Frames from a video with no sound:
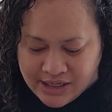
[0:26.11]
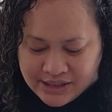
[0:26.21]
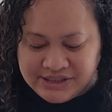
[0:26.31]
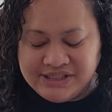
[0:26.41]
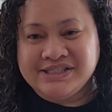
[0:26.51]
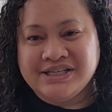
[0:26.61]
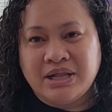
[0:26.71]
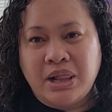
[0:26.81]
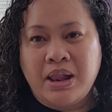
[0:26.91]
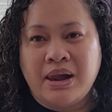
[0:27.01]
Cecil
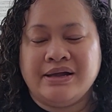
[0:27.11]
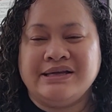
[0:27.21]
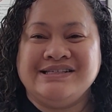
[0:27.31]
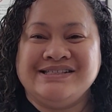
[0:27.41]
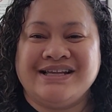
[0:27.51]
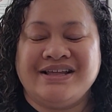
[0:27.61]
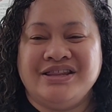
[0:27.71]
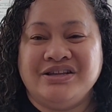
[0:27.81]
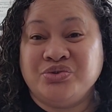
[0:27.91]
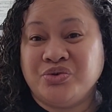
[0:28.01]
is
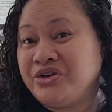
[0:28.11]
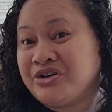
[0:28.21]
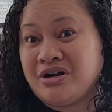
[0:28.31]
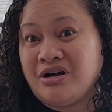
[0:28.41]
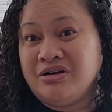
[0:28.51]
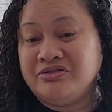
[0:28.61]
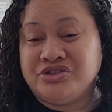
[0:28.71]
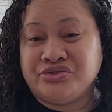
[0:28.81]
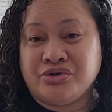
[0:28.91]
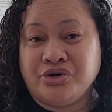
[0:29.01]
the daughter of
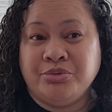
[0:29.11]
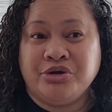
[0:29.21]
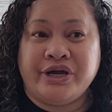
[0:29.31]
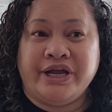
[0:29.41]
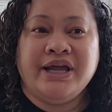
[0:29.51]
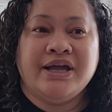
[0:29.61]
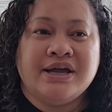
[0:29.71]
Jerome Gray,